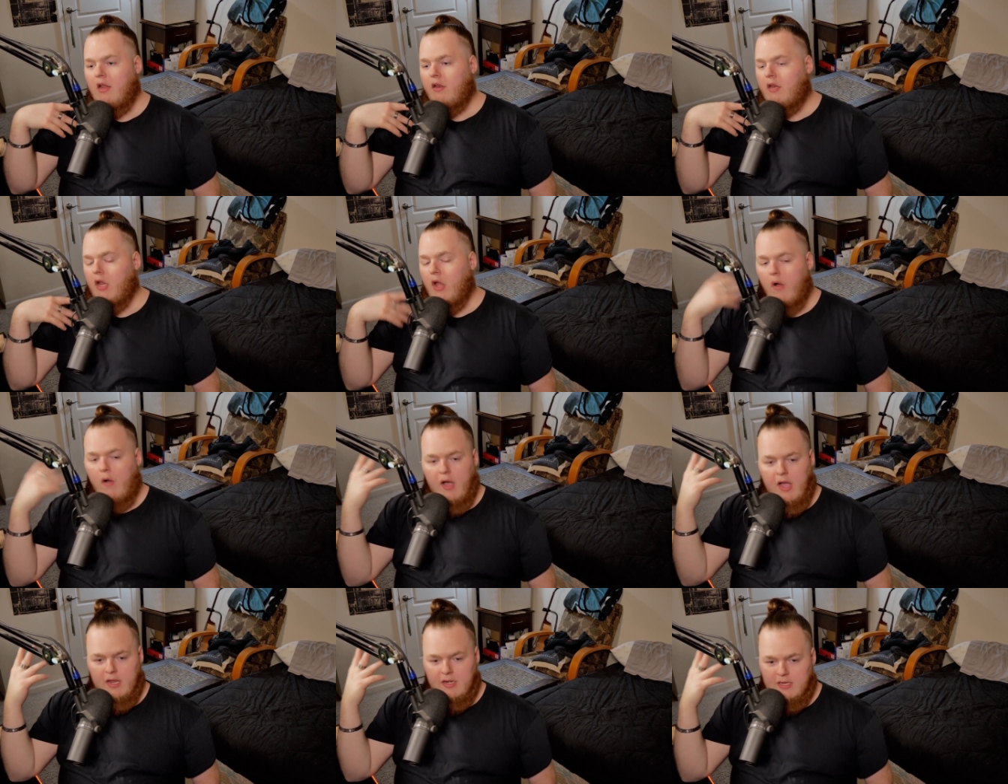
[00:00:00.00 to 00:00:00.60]

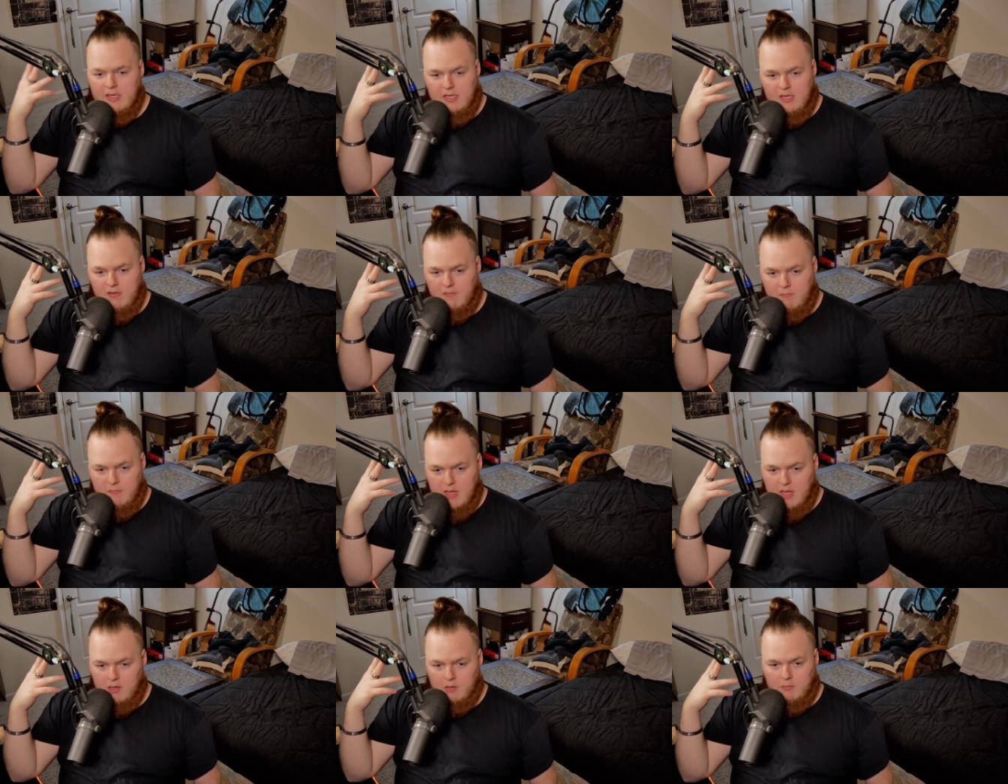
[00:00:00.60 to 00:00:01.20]
No idea if
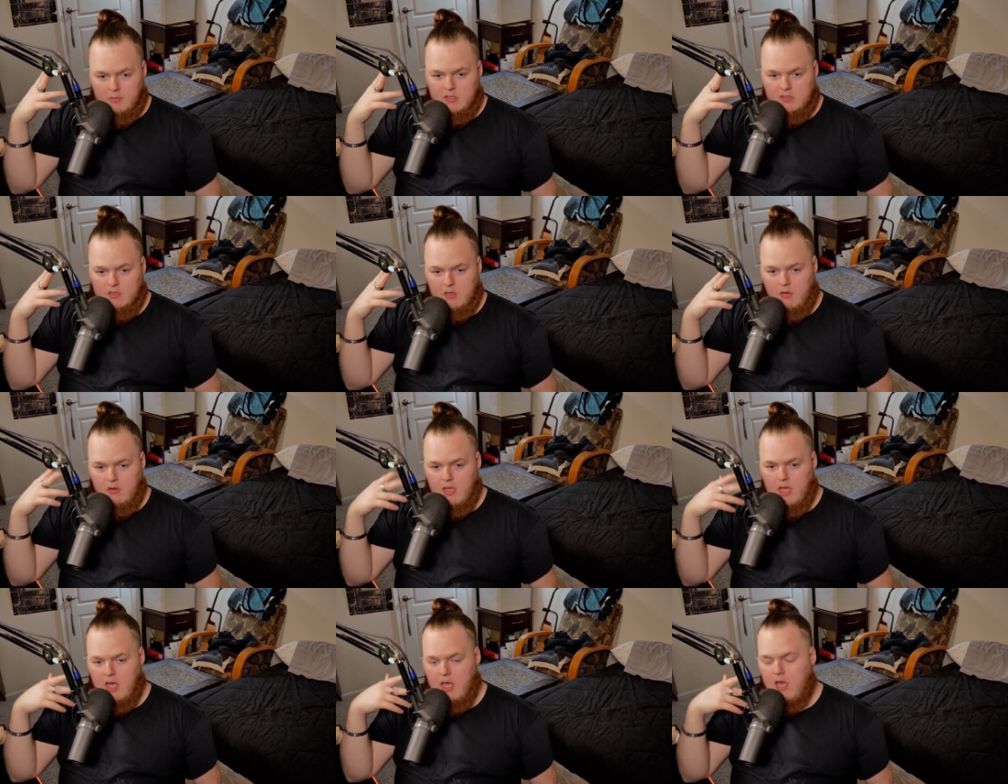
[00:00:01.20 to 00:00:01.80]
Megumi's
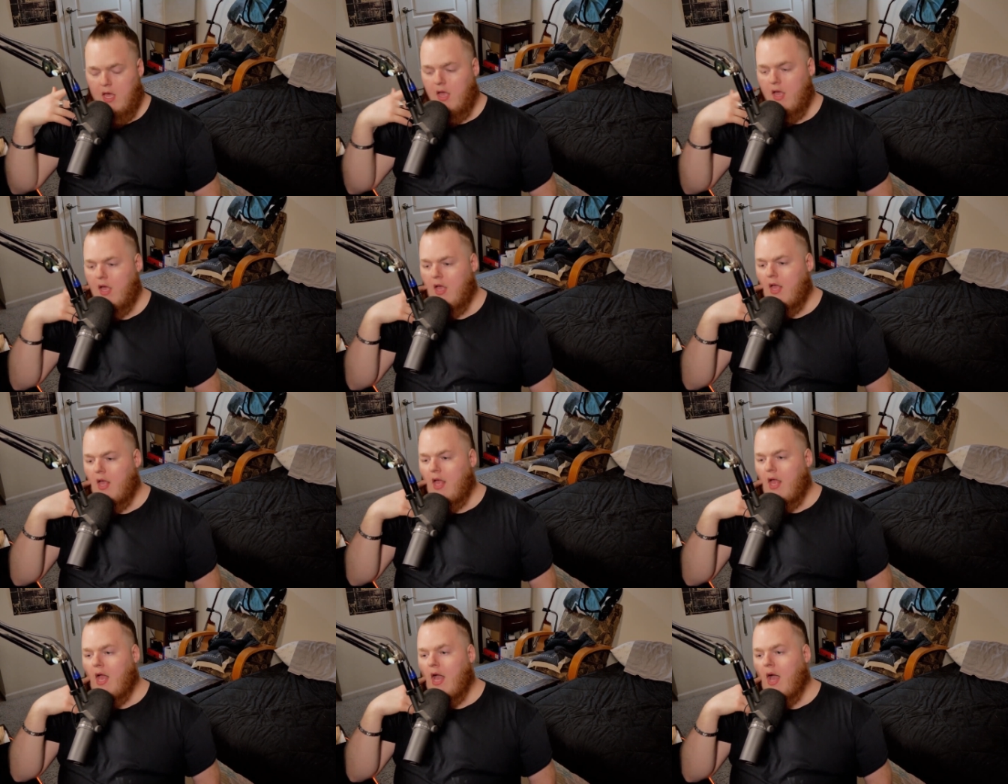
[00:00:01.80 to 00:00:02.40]
okay.
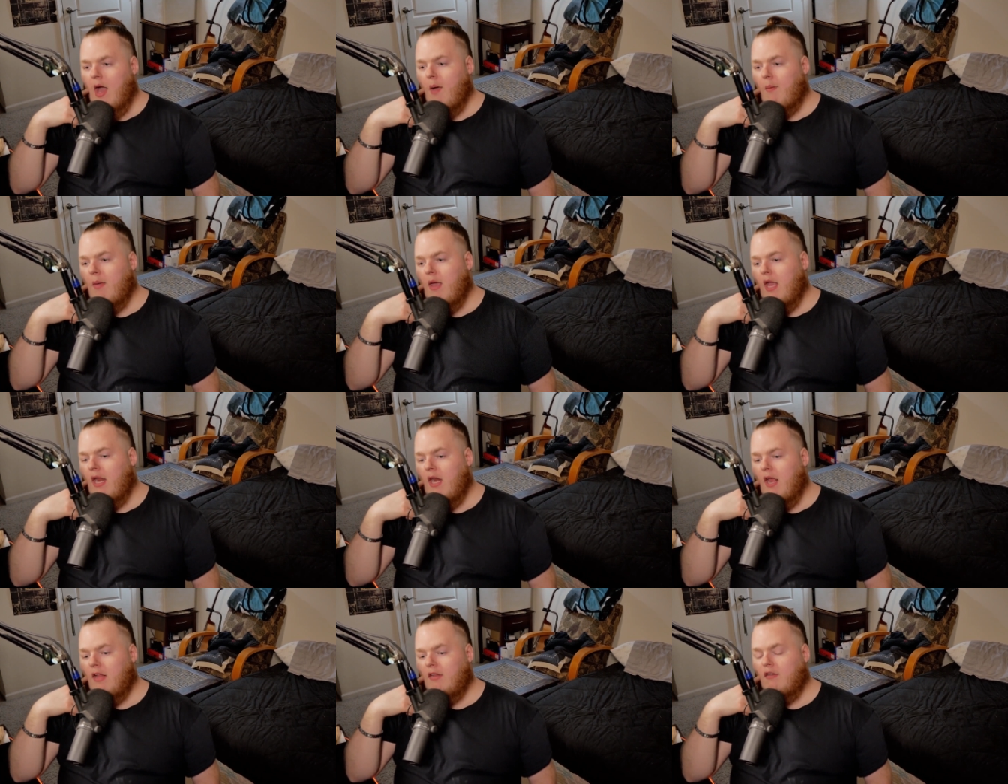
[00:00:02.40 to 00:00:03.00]
I
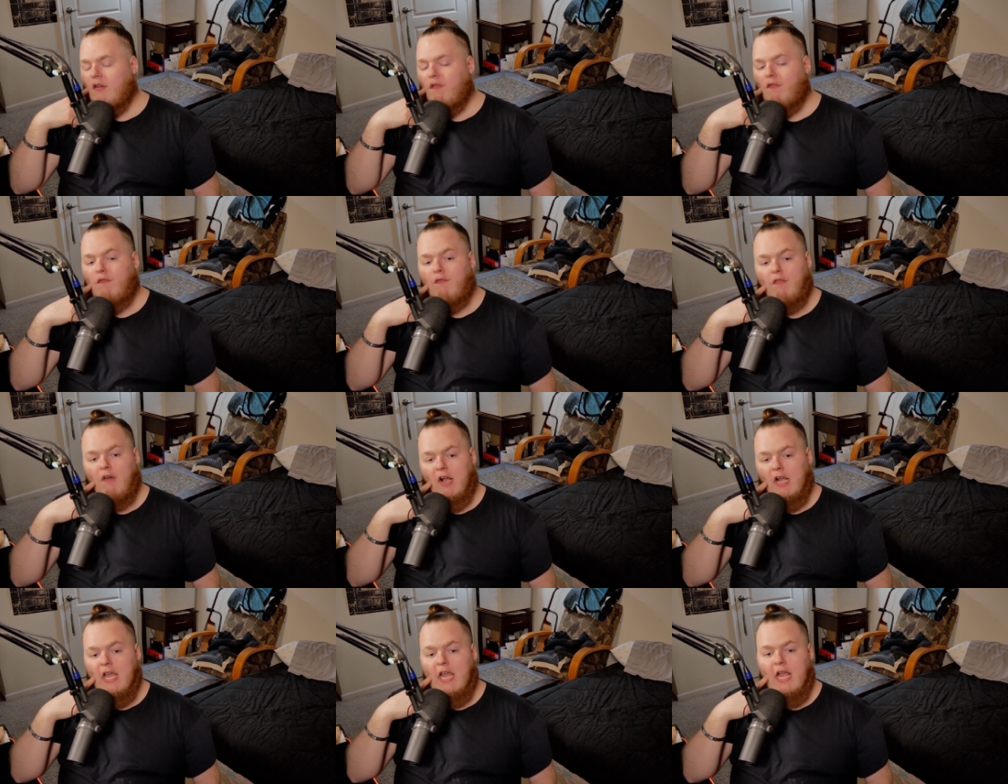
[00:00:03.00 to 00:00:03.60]
mean, it's a
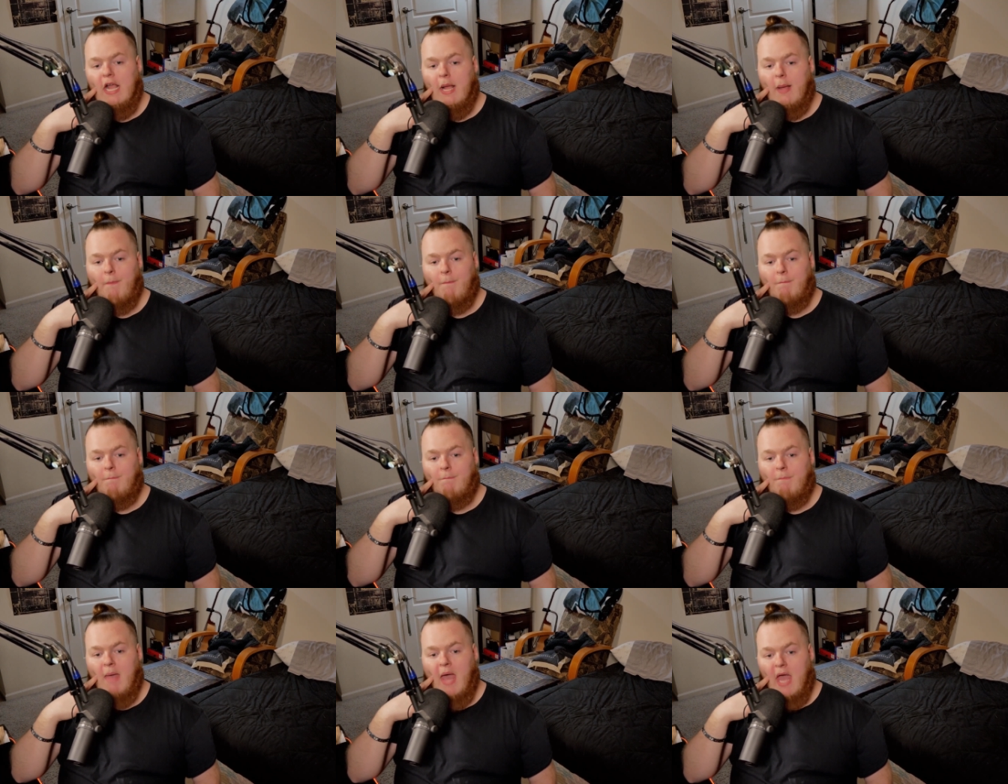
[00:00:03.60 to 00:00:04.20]
fucking
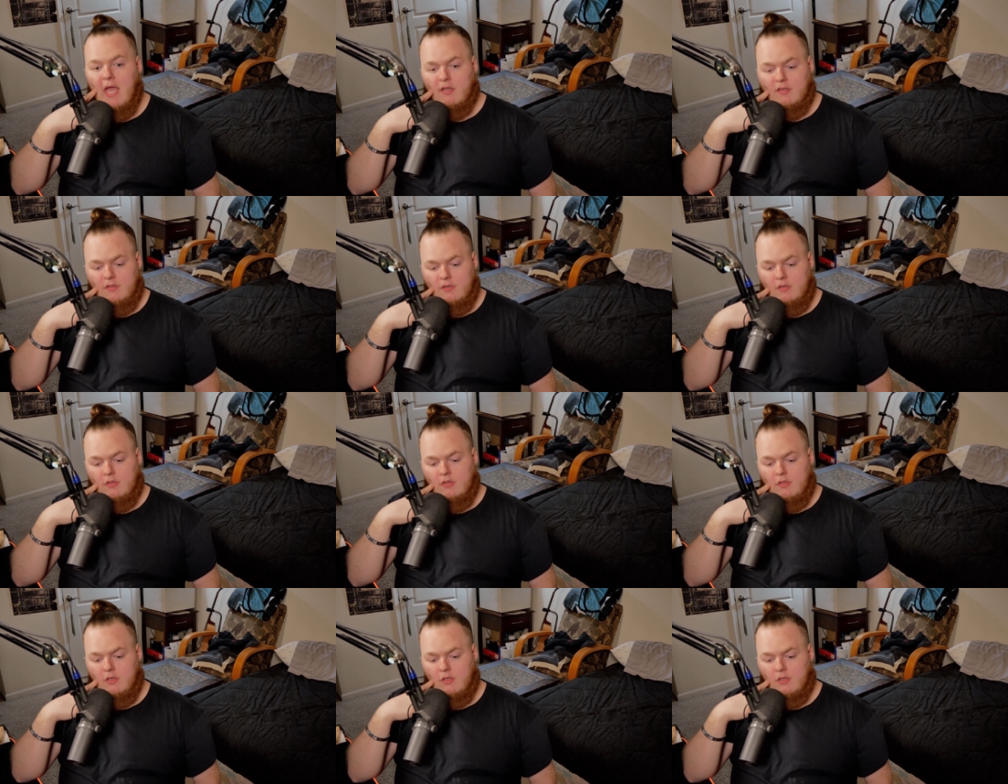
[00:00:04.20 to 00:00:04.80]

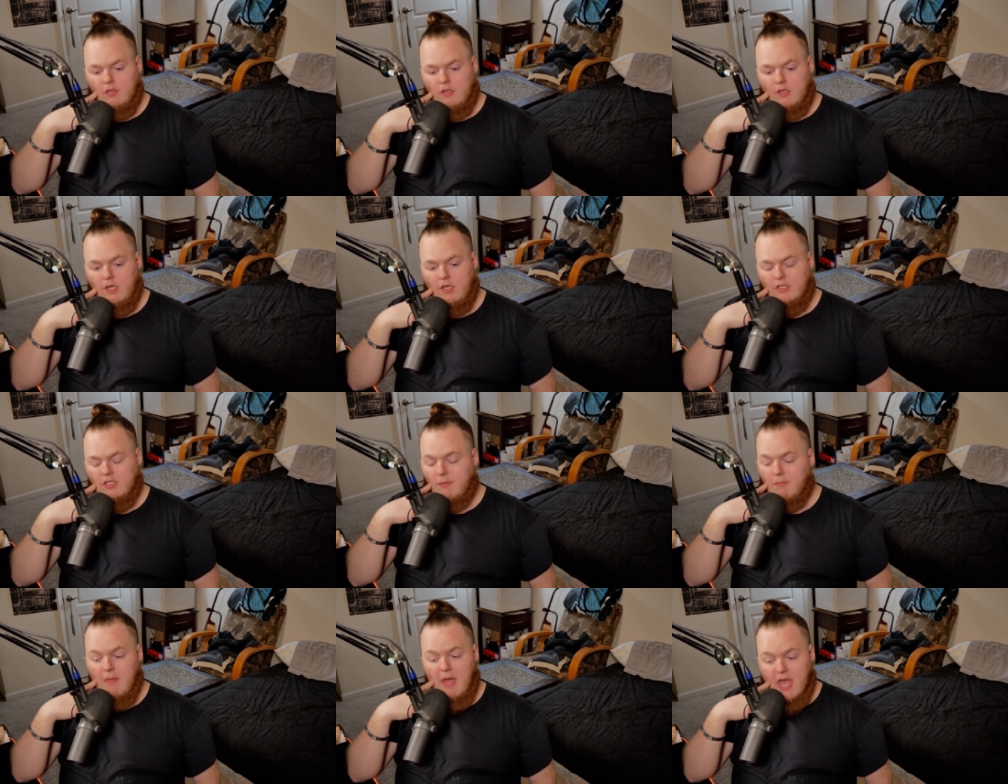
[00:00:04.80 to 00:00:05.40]
mess.
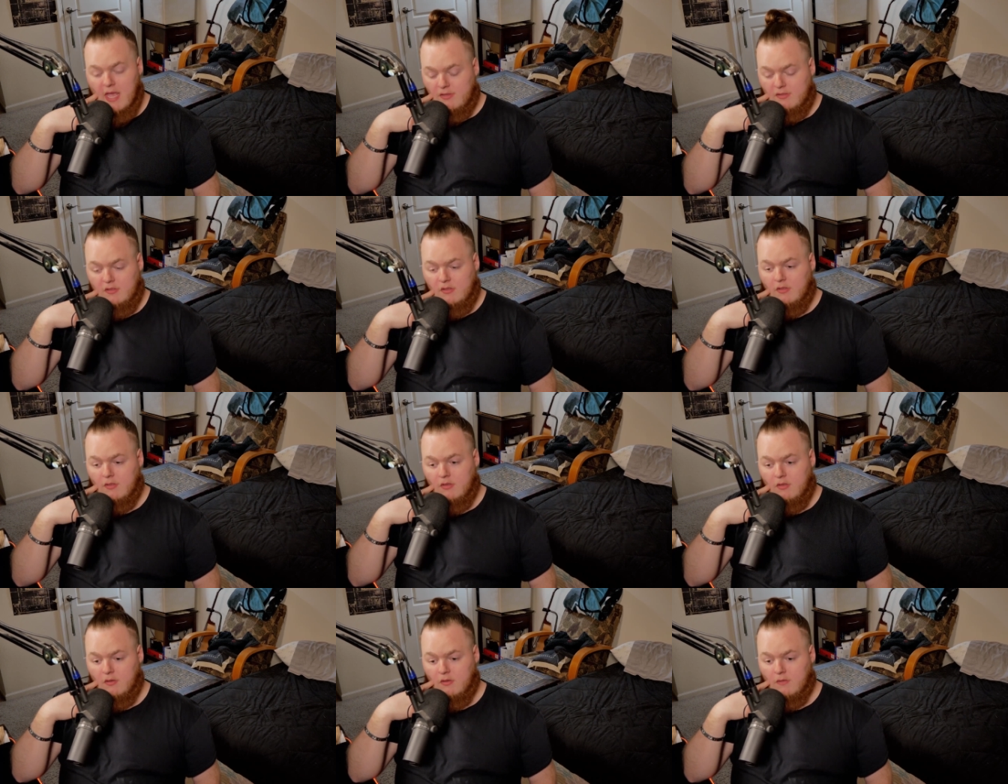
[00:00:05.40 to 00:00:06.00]
It's a mess.